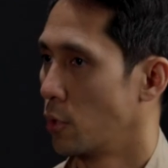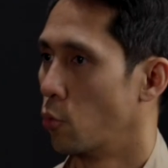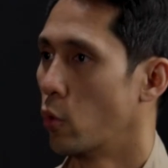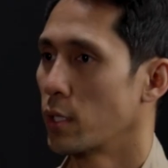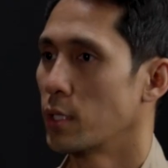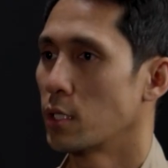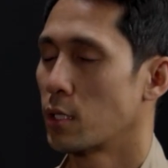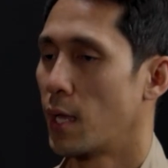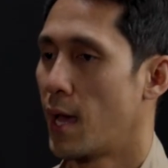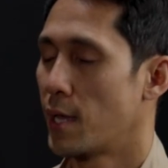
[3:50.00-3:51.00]
What it
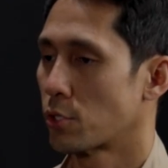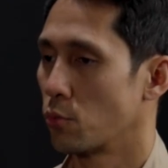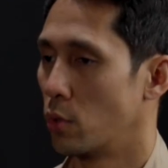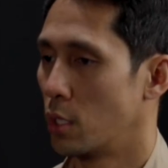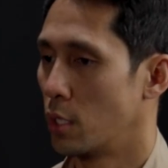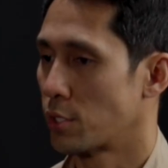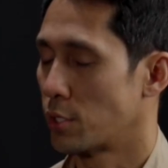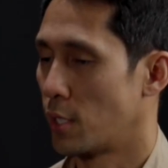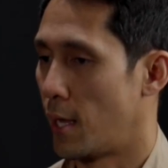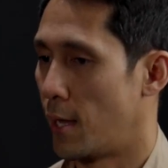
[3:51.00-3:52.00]
asked was
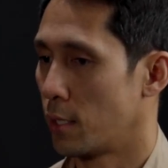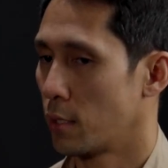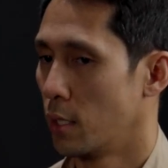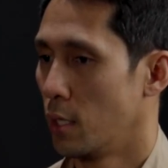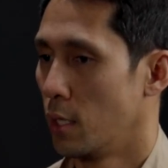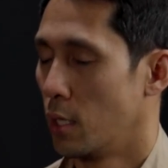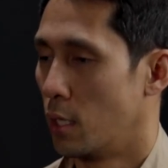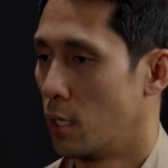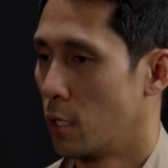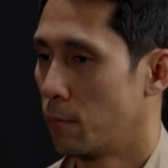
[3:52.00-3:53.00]
that,
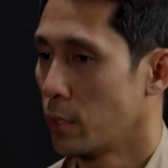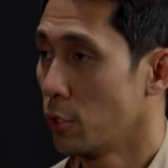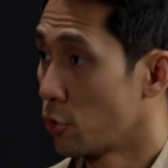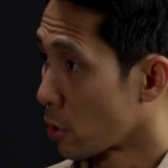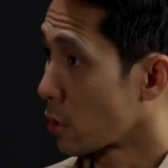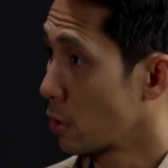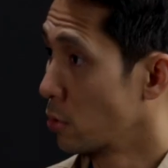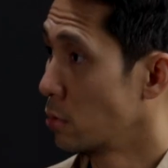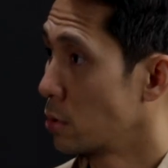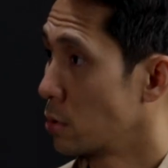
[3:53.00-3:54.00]
in your
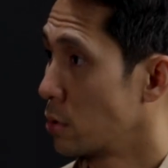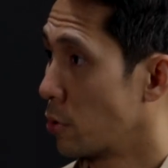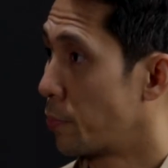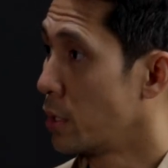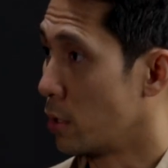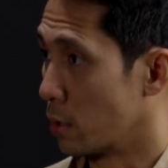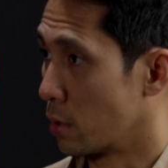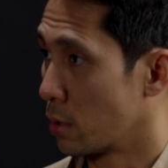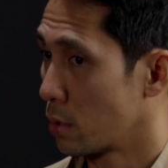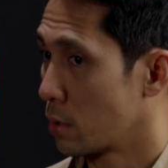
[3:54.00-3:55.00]
own
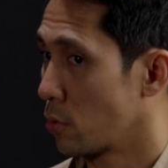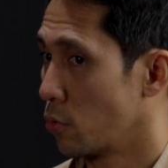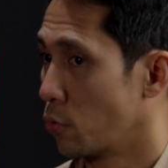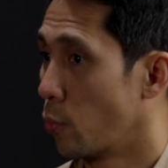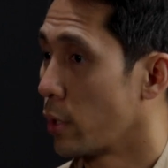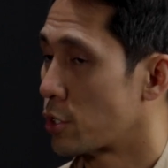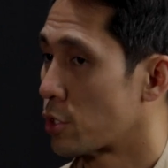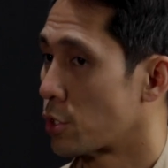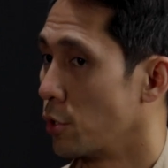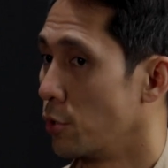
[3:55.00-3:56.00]
opinion,
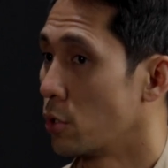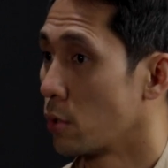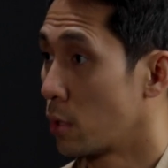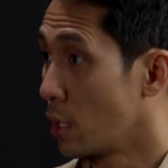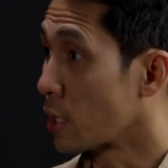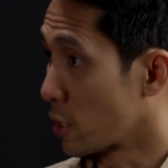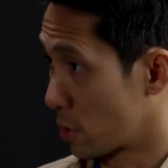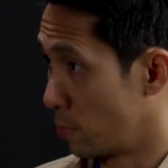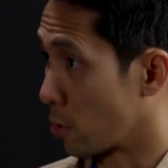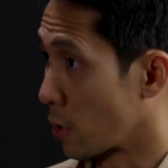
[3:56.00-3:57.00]
which do you think
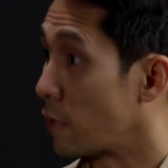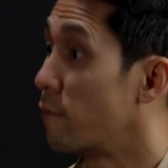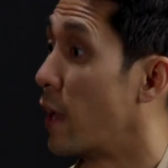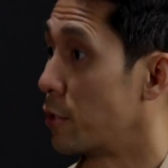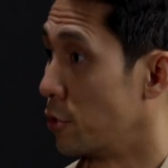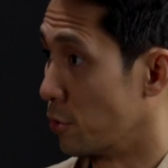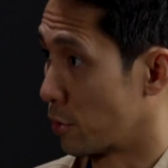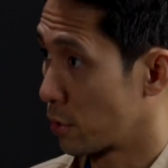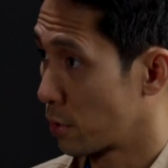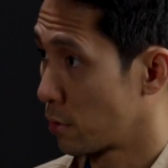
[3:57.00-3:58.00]
is more
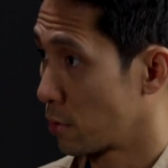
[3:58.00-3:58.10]
advantageous